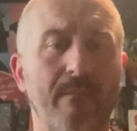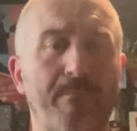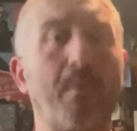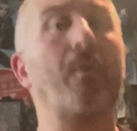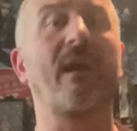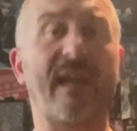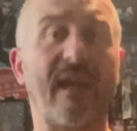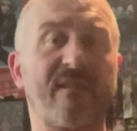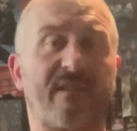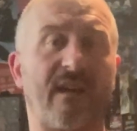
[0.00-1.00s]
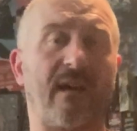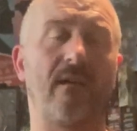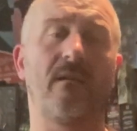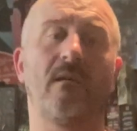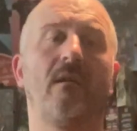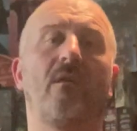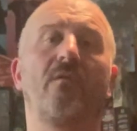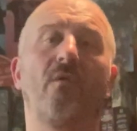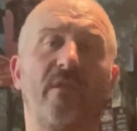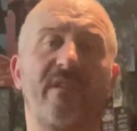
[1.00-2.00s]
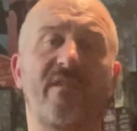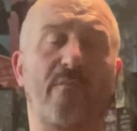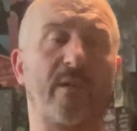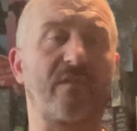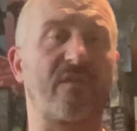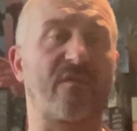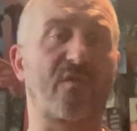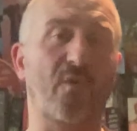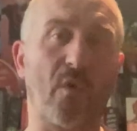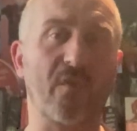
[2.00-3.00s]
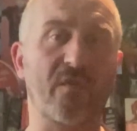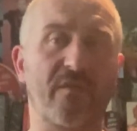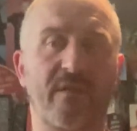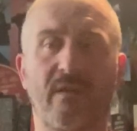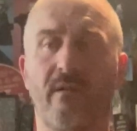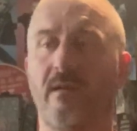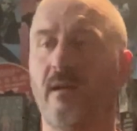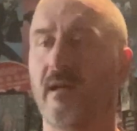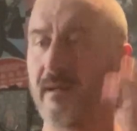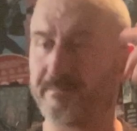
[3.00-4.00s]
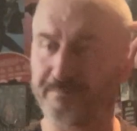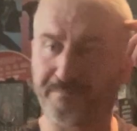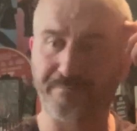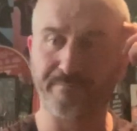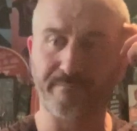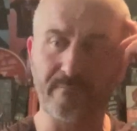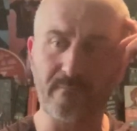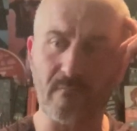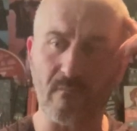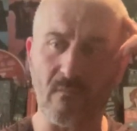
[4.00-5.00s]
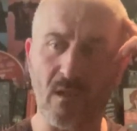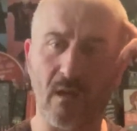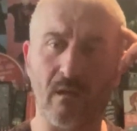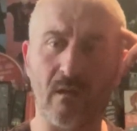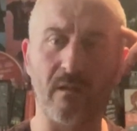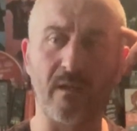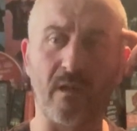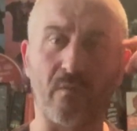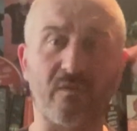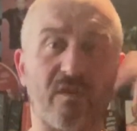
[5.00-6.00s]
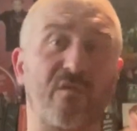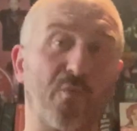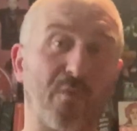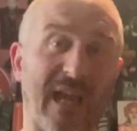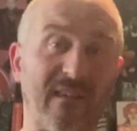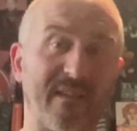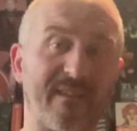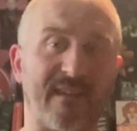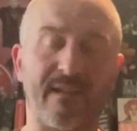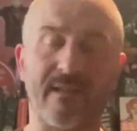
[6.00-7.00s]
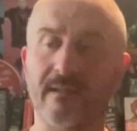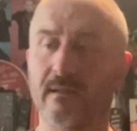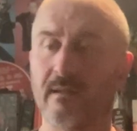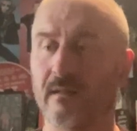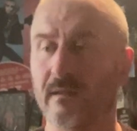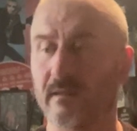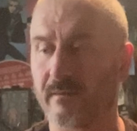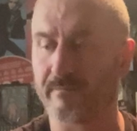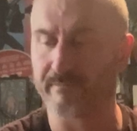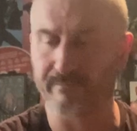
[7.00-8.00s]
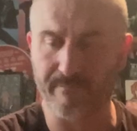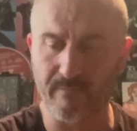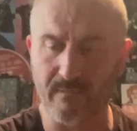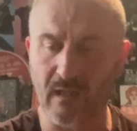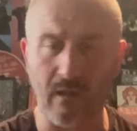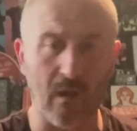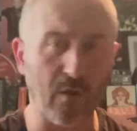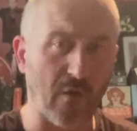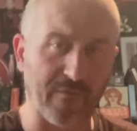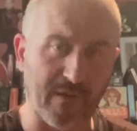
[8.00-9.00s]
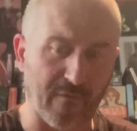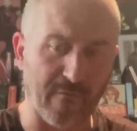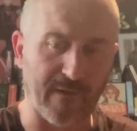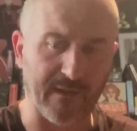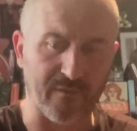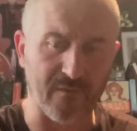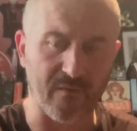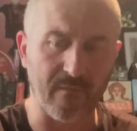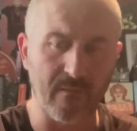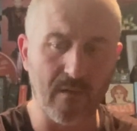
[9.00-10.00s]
put against that, not least of which is cost. You know, just locality, a lot of different factors.